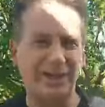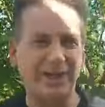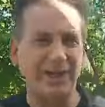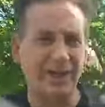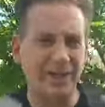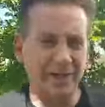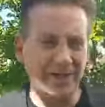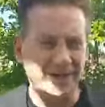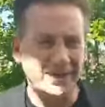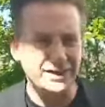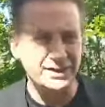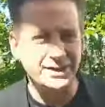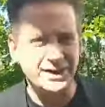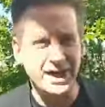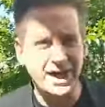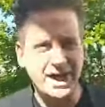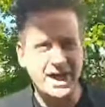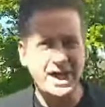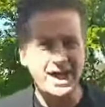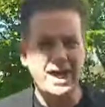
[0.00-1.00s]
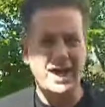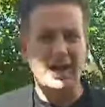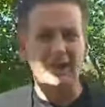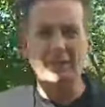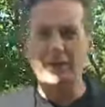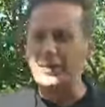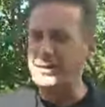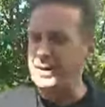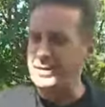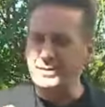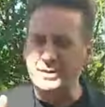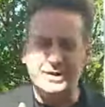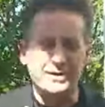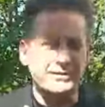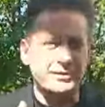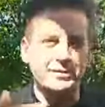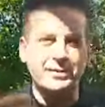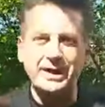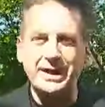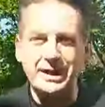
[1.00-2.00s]
nights? And we've been apart for many
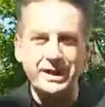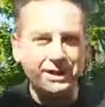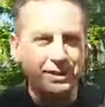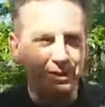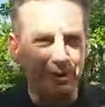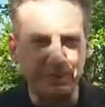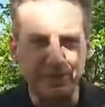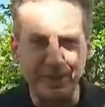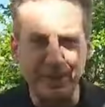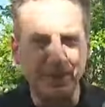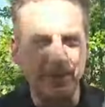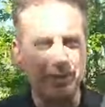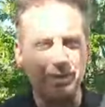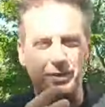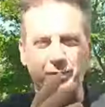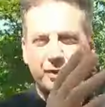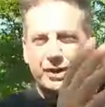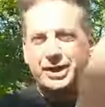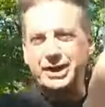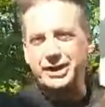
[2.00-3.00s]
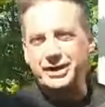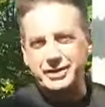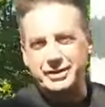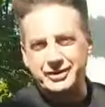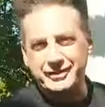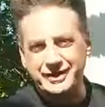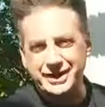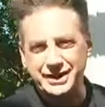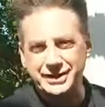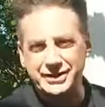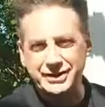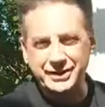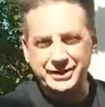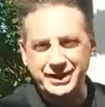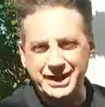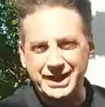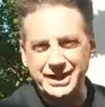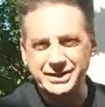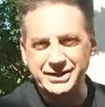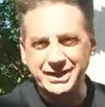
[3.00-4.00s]
years because you're working your events
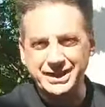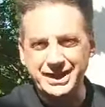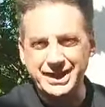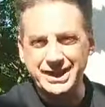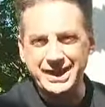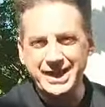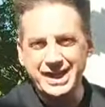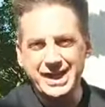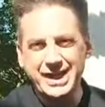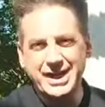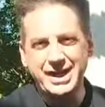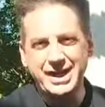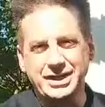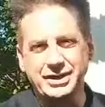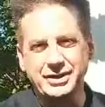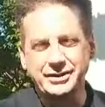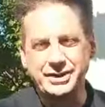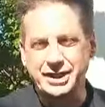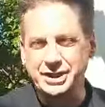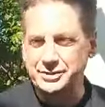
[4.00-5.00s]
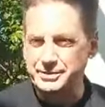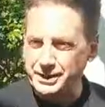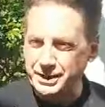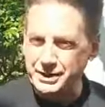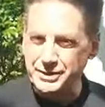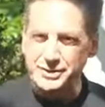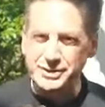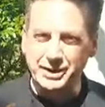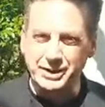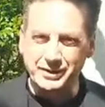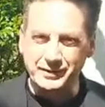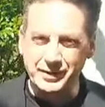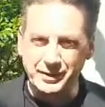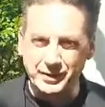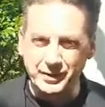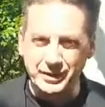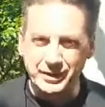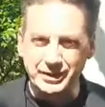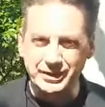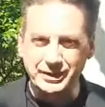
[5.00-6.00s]
internationally you speakers all over the
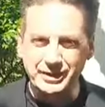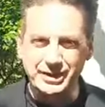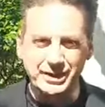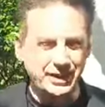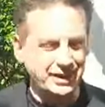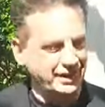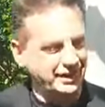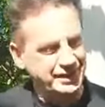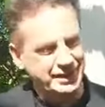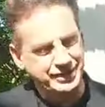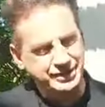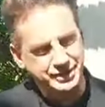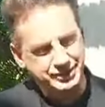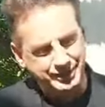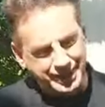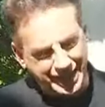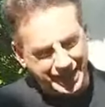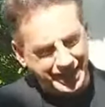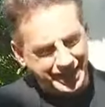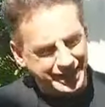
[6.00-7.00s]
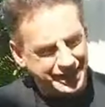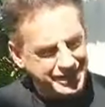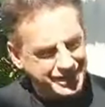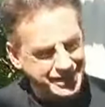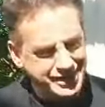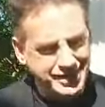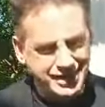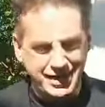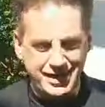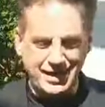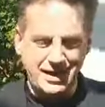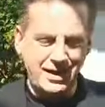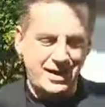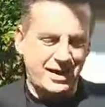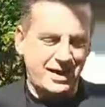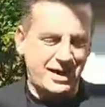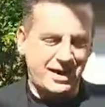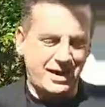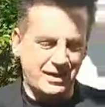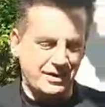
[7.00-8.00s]
world, uh, Dubai, uh,
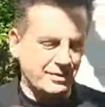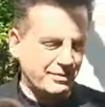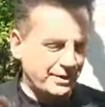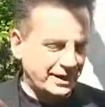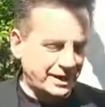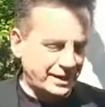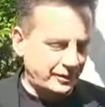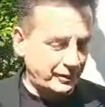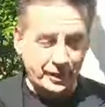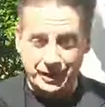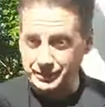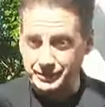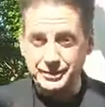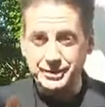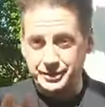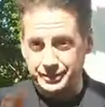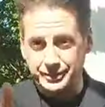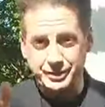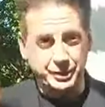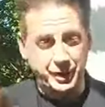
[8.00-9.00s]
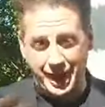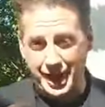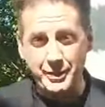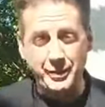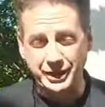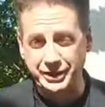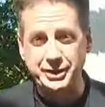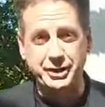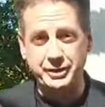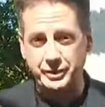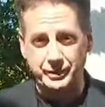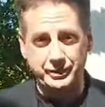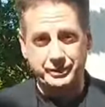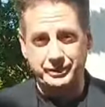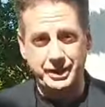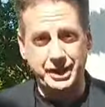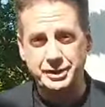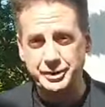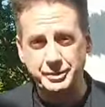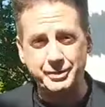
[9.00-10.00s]
the middle. Well, do, I went to you in
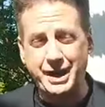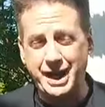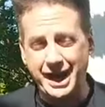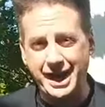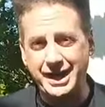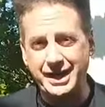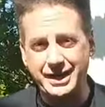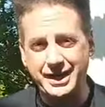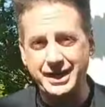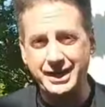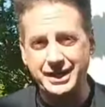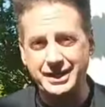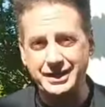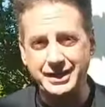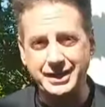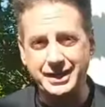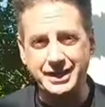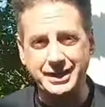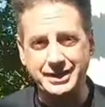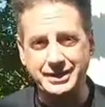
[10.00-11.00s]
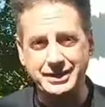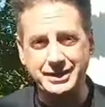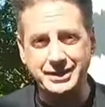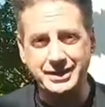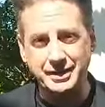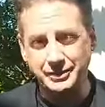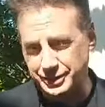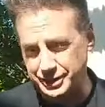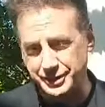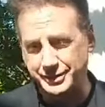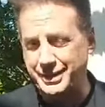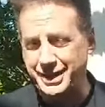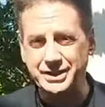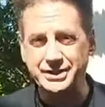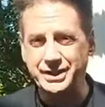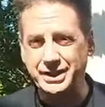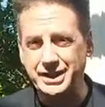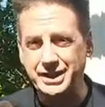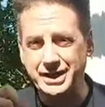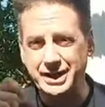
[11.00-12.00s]
Dubai, and and it was amazing.
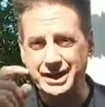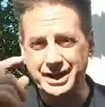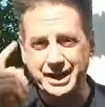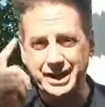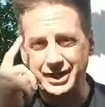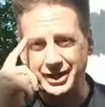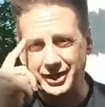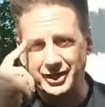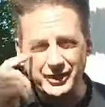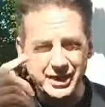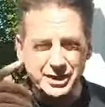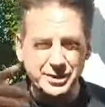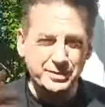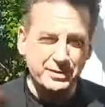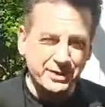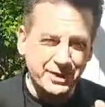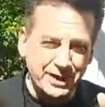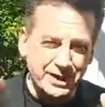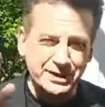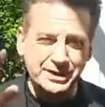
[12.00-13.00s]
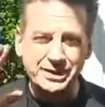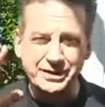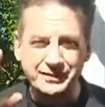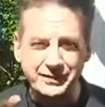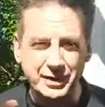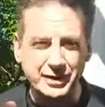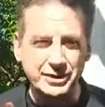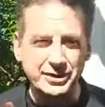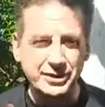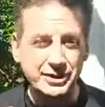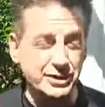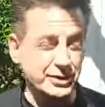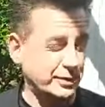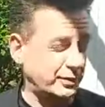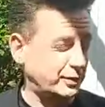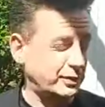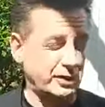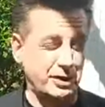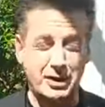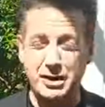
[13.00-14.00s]
And I had all these preconceived notions that were
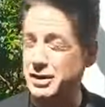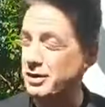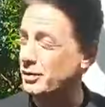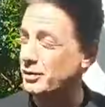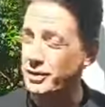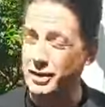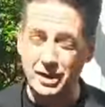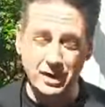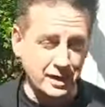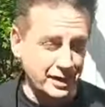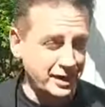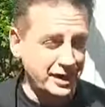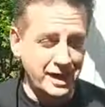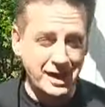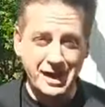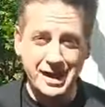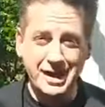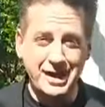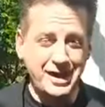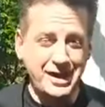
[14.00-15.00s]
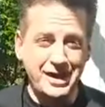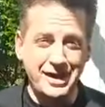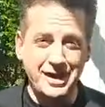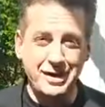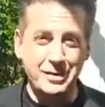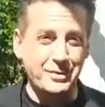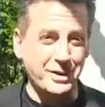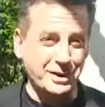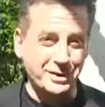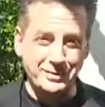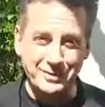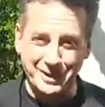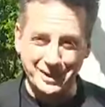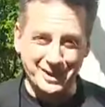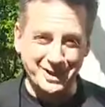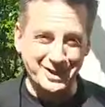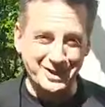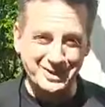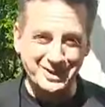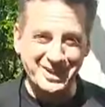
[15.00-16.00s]
all wrong about the Middle East.
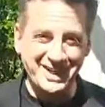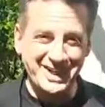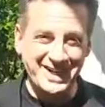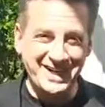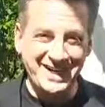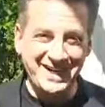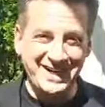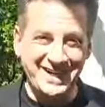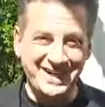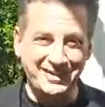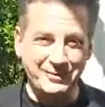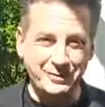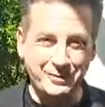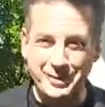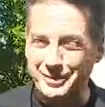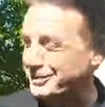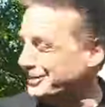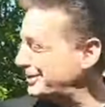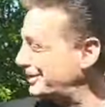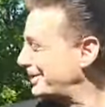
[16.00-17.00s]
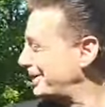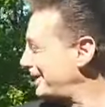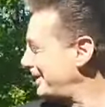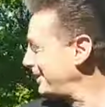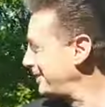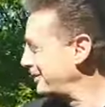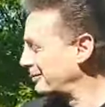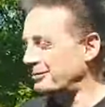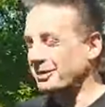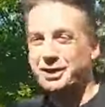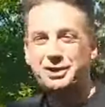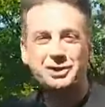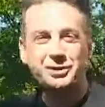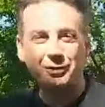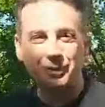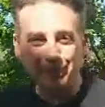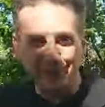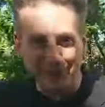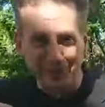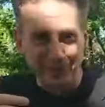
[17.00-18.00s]
I remember uh, a bunch of women
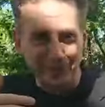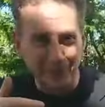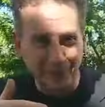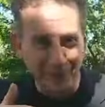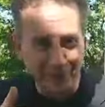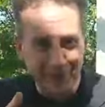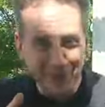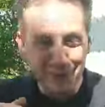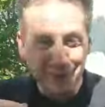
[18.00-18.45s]
in burqas